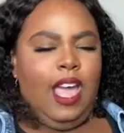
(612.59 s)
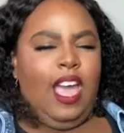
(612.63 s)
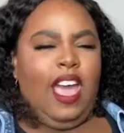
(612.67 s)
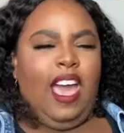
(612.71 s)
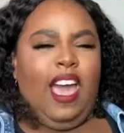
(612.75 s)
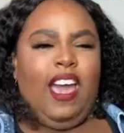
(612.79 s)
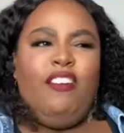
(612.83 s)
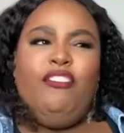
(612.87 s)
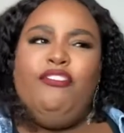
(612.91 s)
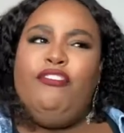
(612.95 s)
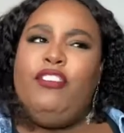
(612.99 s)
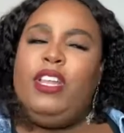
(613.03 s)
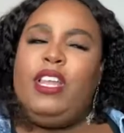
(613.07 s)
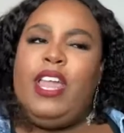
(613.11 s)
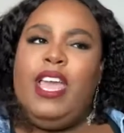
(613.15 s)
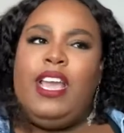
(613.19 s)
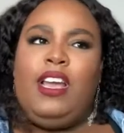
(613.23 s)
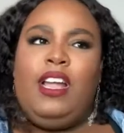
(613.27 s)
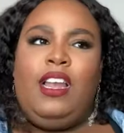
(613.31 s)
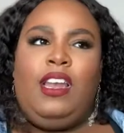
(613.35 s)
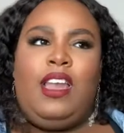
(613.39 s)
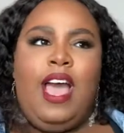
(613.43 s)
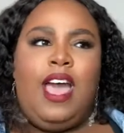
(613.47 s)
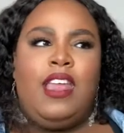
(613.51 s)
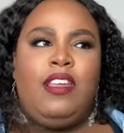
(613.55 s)
I feel like a
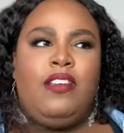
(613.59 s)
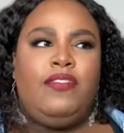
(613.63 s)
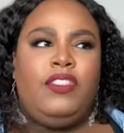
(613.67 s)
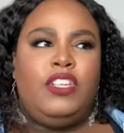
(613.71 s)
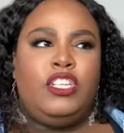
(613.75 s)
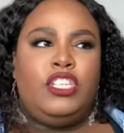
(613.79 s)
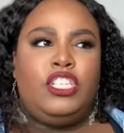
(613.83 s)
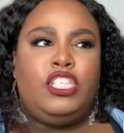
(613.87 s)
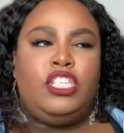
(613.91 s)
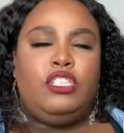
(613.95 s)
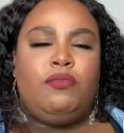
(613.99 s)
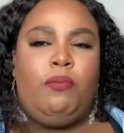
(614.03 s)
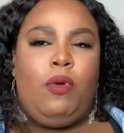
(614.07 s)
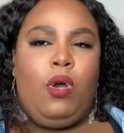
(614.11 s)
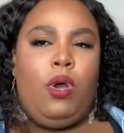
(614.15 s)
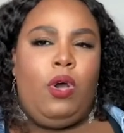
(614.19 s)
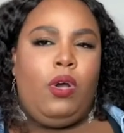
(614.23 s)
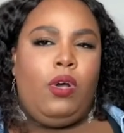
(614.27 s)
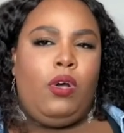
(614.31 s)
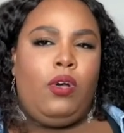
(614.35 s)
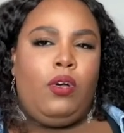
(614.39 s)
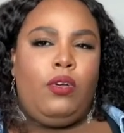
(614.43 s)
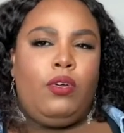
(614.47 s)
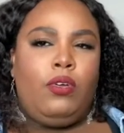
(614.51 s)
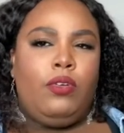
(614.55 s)
lot of the
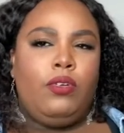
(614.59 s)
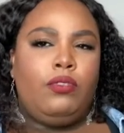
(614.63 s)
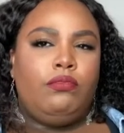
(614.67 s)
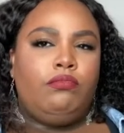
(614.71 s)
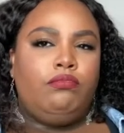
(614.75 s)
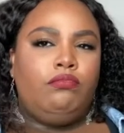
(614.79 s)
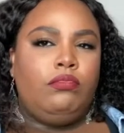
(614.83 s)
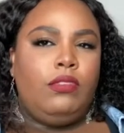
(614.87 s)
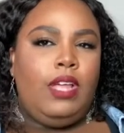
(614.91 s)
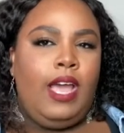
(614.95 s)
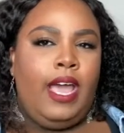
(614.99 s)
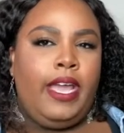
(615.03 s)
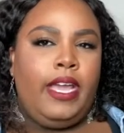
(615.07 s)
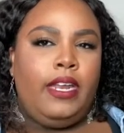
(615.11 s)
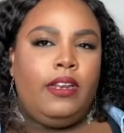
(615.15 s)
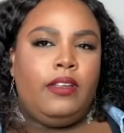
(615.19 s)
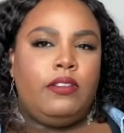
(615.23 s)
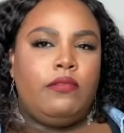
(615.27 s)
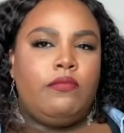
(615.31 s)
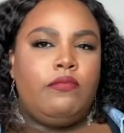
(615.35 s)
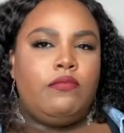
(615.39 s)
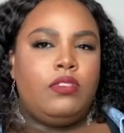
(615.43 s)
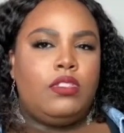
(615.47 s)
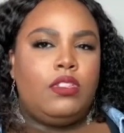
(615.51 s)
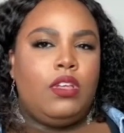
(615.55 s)
small
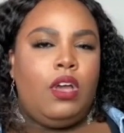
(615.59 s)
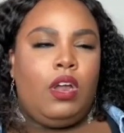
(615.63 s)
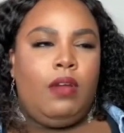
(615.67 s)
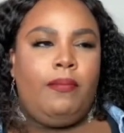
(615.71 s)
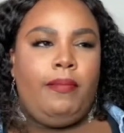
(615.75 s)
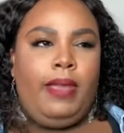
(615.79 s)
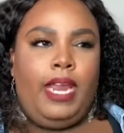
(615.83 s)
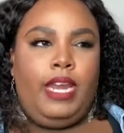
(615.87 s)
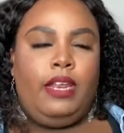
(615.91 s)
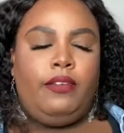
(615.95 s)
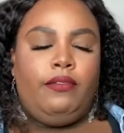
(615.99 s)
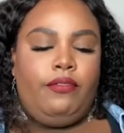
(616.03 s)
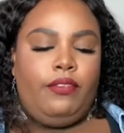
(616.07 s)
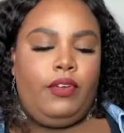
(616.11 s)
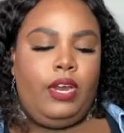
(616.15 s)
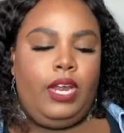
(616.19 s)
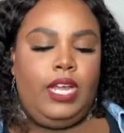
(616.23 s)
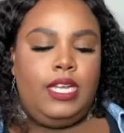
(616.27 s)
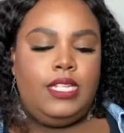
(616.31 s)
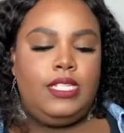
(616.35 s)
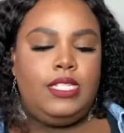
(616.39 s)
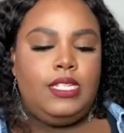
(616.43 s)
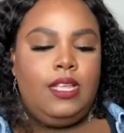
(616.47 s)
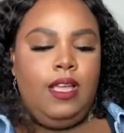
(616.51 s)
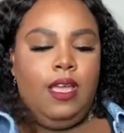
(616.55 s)
items are made in
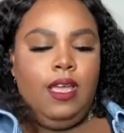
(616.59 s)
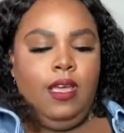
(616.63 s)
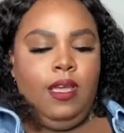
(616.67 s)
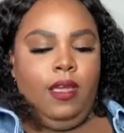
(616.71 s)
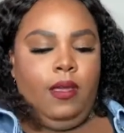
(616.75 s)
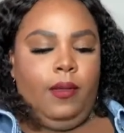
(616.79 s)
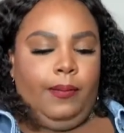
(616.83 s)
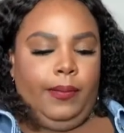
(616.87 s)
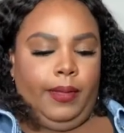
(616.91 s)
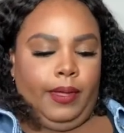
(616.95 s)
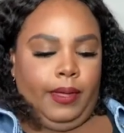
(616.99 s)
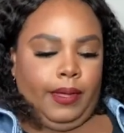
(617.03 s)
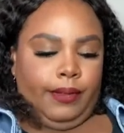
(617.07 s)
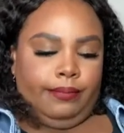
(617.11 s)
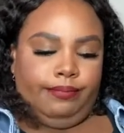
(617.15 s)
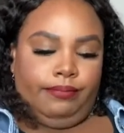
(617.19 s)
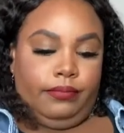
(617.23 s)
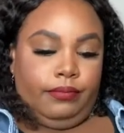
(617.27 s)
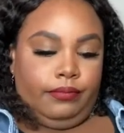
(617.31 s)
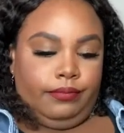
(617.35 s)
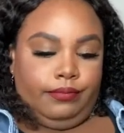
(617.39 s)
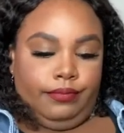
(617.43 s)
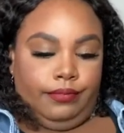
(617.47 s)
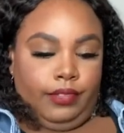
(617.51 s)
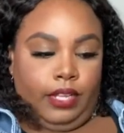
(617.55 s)
France, but
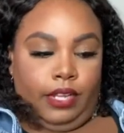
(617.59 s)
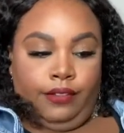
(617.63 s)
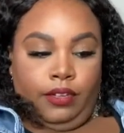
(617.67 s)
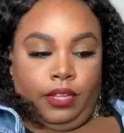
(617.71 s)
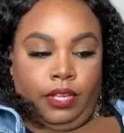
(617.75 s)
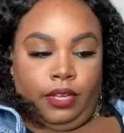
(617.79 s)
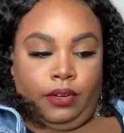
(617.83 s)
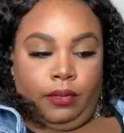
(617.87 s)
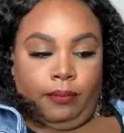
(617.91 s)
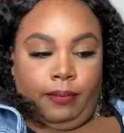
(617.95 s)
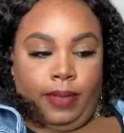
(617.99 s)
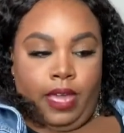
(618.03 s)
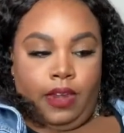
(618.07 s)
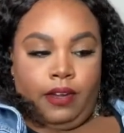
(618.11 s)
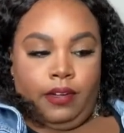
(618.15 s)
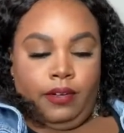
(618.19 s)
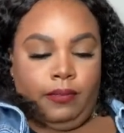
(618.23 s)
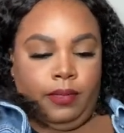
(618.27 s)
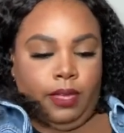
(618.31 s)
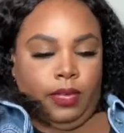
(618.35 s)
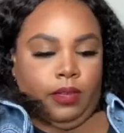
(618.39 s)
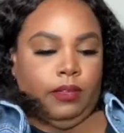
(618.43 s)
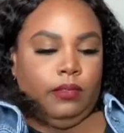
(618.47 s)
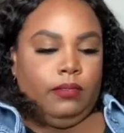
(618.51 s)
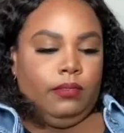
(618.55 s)
it really don't matter to
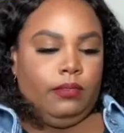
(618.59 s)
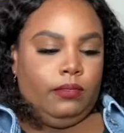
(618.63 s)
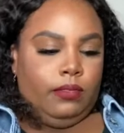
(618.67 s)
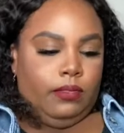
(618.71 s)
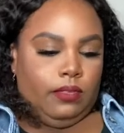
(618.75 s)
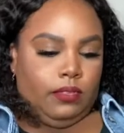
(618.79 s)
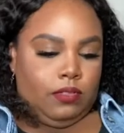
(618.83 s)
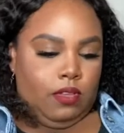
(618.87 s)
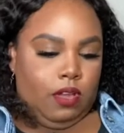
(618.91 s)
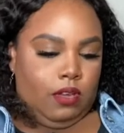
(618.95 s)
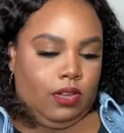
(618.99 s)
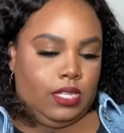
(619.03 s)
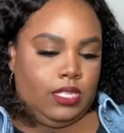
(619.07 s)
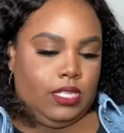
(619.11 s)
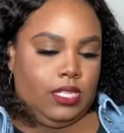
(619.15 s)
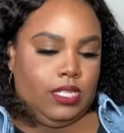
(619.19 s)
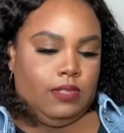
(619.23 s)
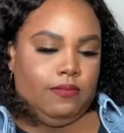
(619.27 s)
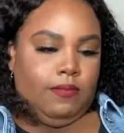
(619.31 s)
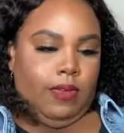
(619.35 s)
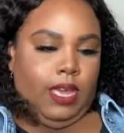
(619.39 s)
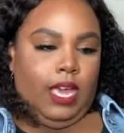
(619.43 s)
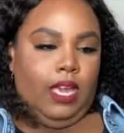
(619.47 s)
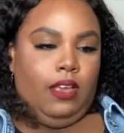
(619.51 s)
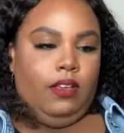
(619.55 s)
me long as it's
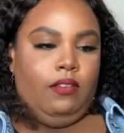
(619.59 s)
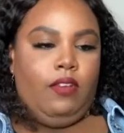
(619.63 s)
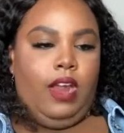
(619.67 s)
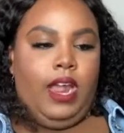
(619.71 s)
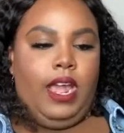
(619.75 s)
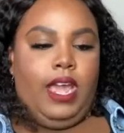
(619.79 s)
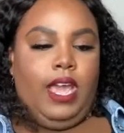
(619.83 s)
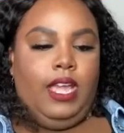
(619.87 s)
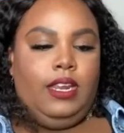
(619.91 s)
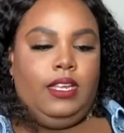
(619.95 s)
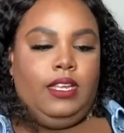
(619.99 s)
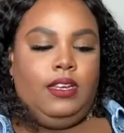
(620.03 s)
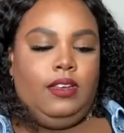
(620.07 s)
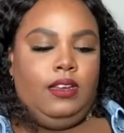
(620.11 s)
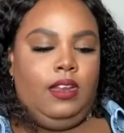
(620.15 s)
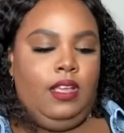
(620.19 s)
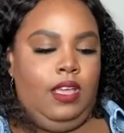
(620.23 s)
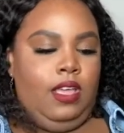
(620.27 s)
made right and